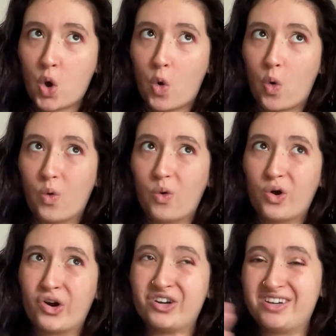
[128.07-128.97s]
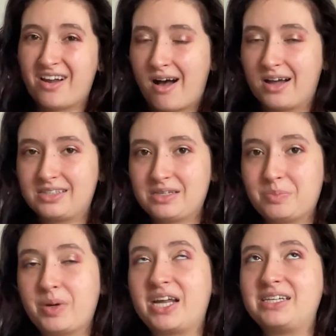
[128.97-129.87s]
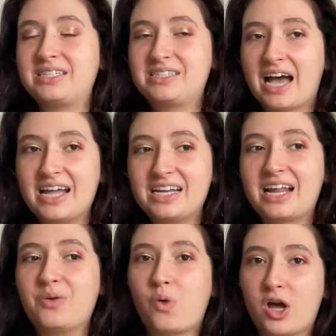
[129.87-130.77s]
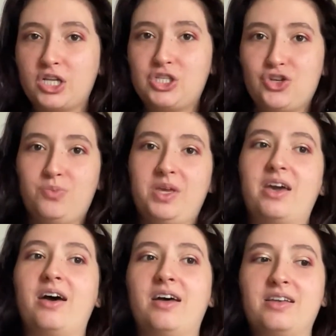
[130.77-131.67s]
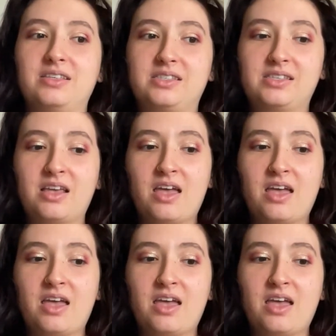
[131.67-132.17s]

or not, but I decided I wanted to because